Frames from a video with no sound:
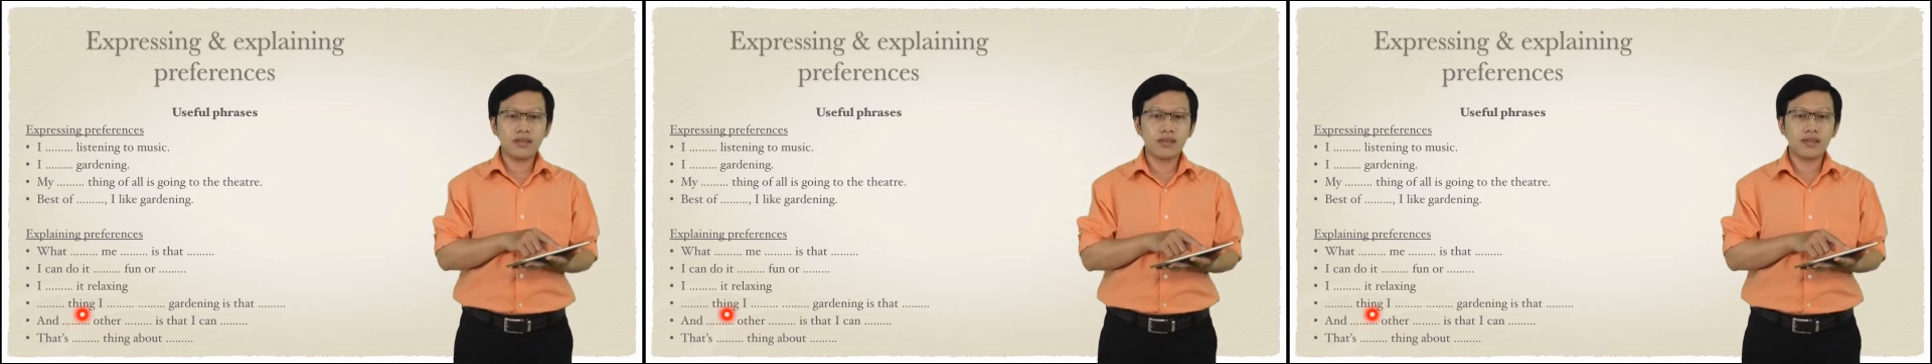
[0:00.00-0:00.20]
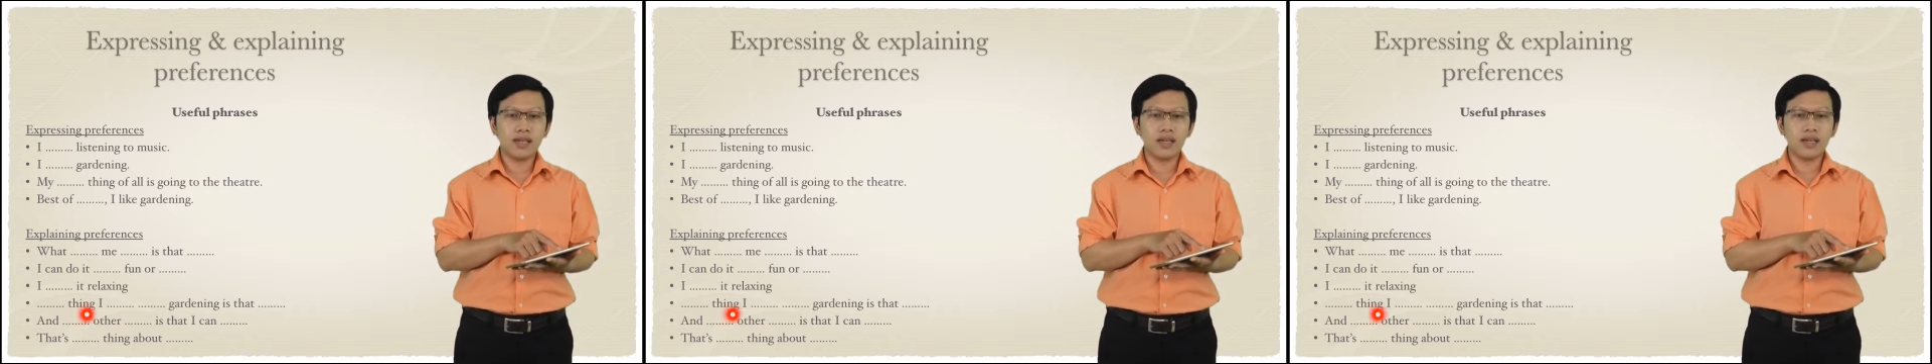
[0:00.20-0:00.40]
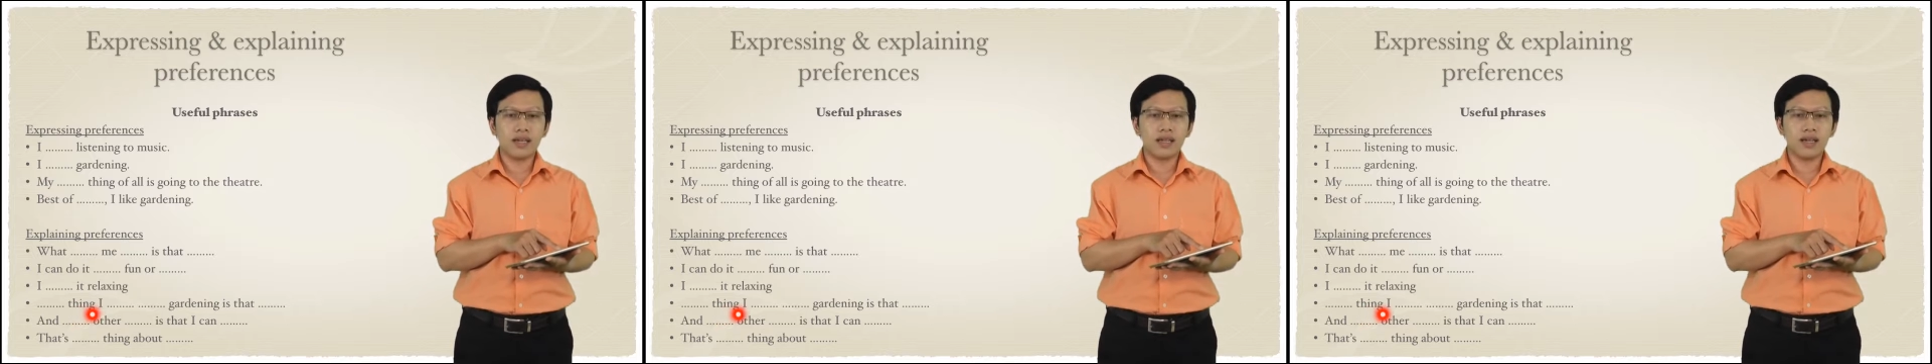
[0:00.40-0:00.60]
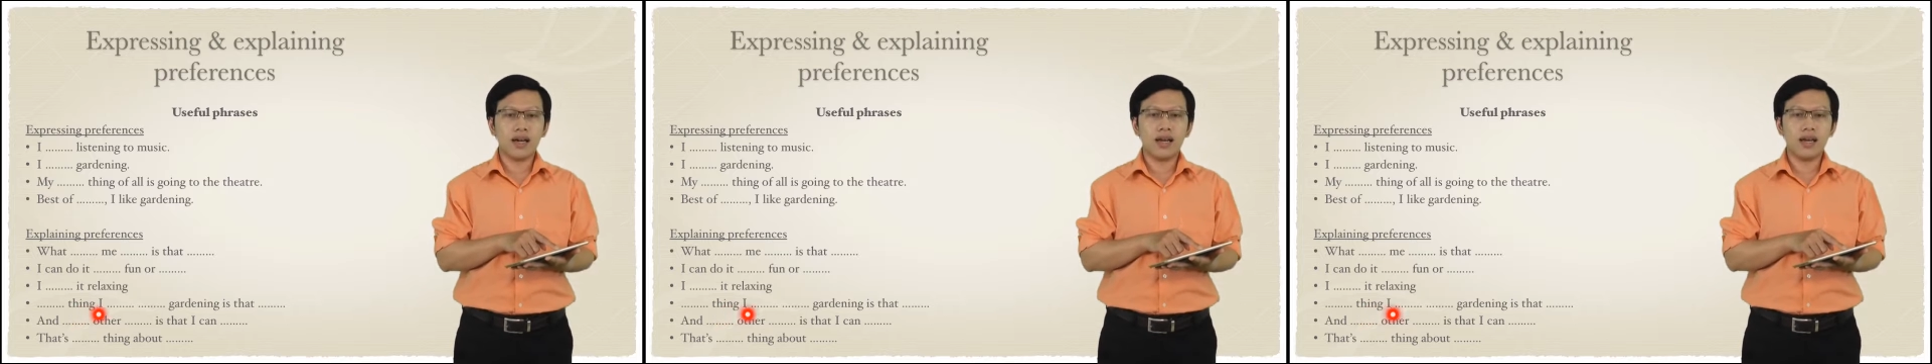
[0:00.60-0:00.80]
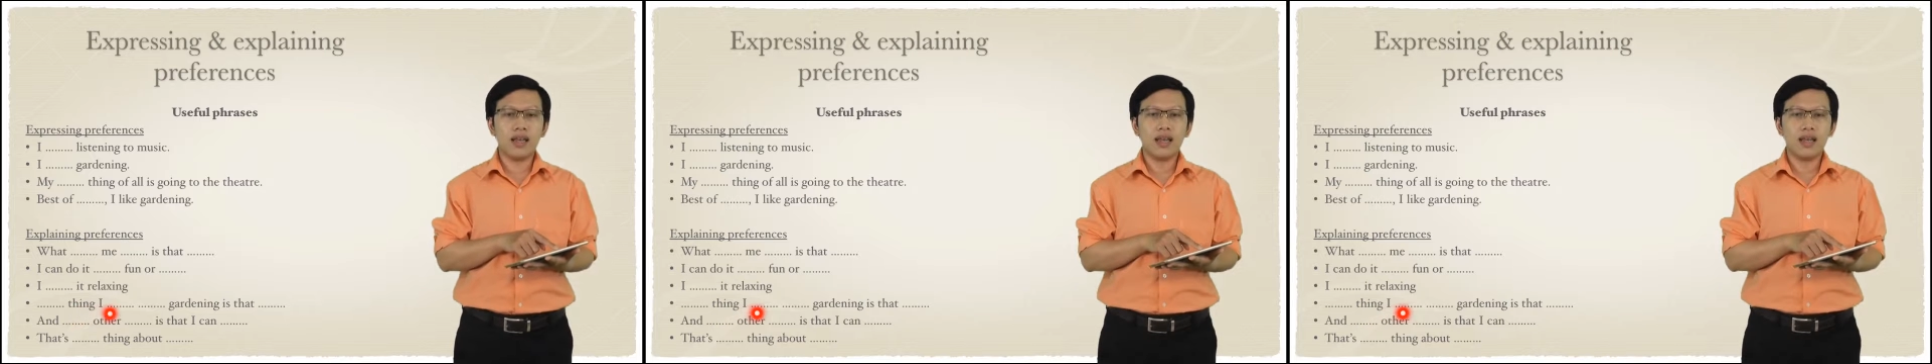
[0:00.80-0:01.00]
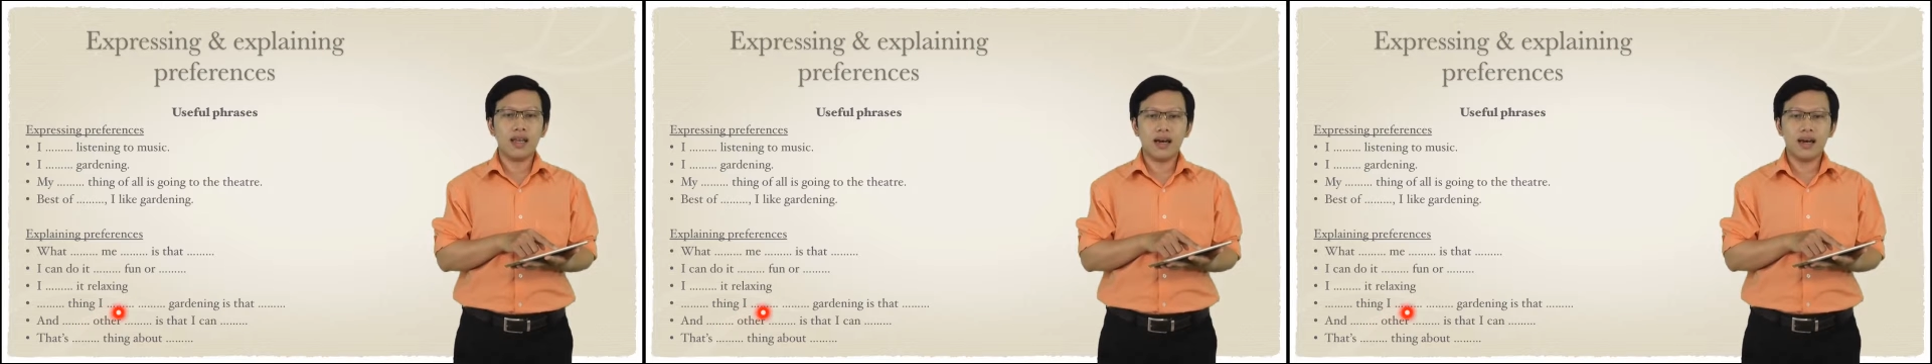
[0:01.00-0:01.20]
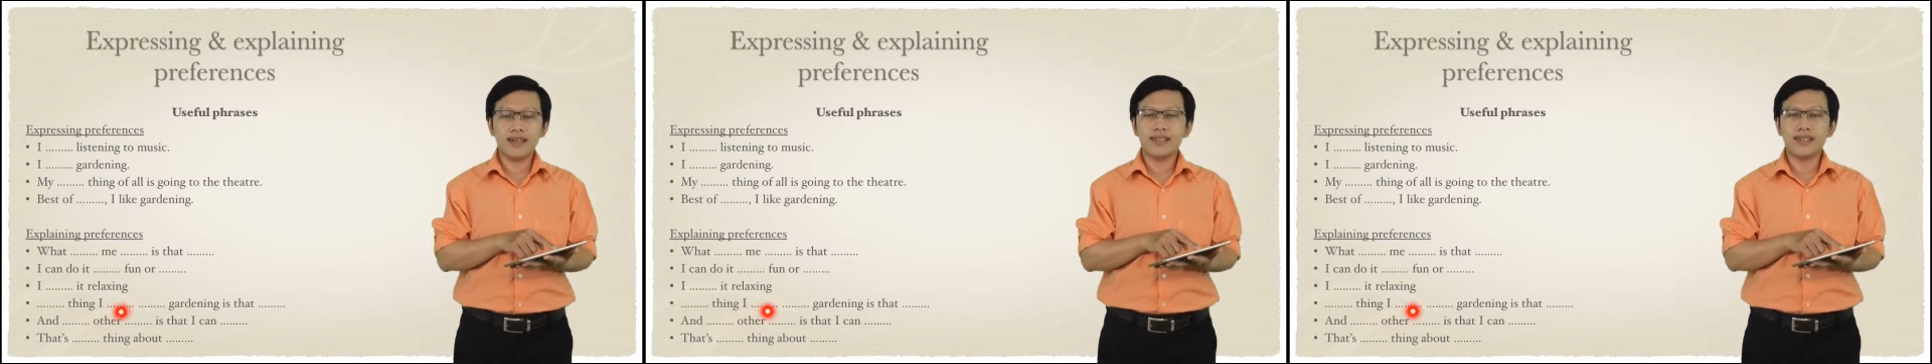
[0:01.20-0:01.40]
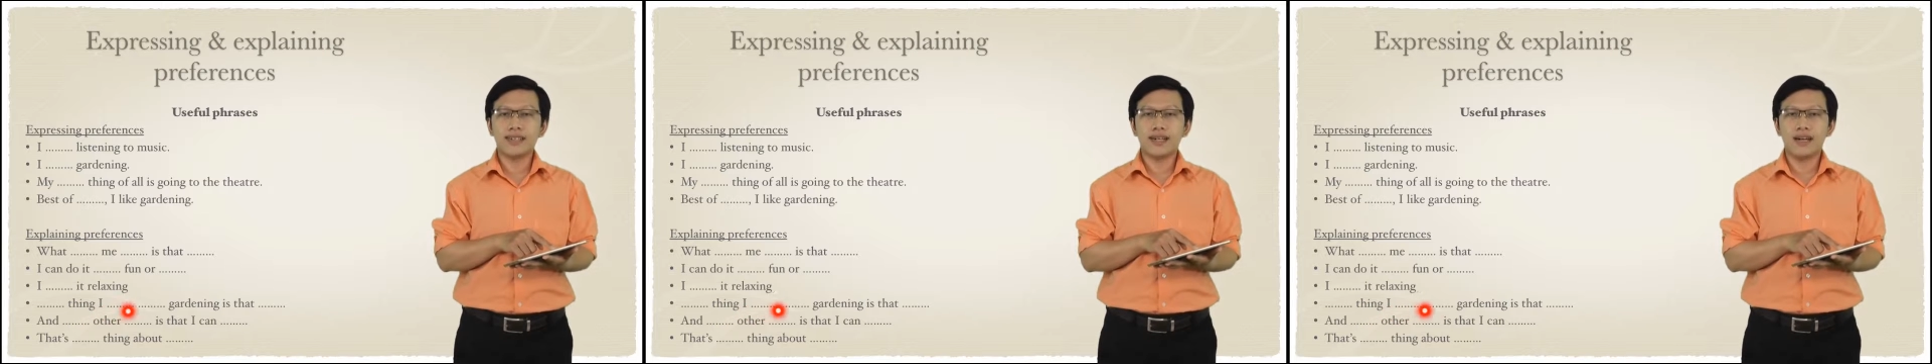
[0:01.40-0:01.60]
thing I
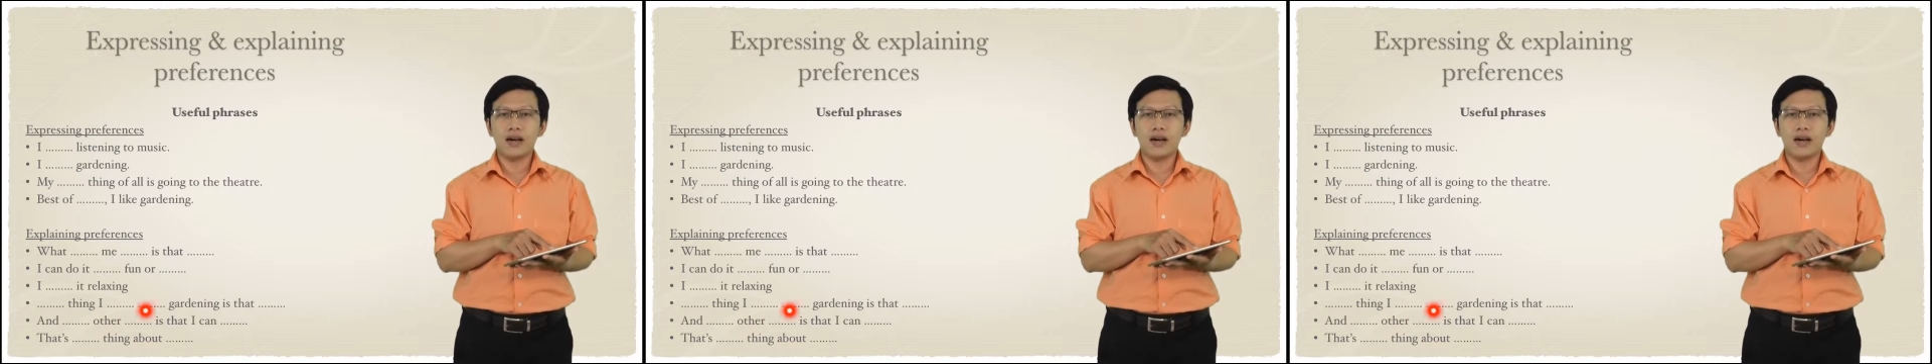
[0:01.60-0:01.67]
like